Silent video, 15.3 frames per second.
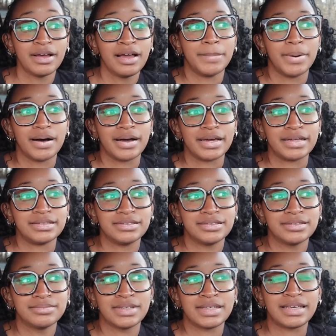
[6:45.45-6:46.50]
But
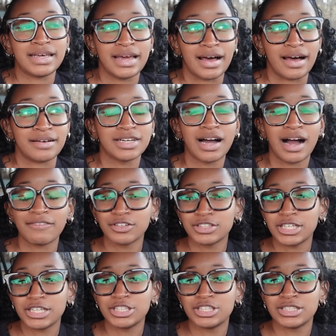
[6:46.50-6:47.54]
yeah, the
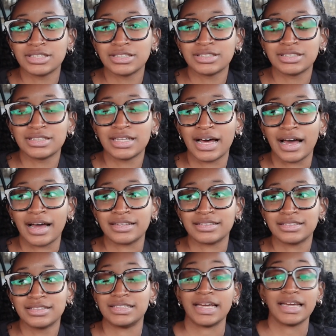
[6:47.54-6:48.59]
conversations that
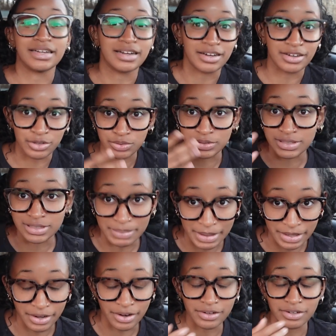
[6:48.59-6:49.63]
Dana, who is the main
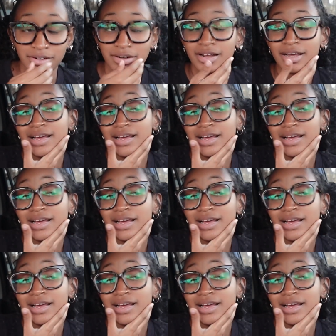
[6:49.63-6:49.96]
character,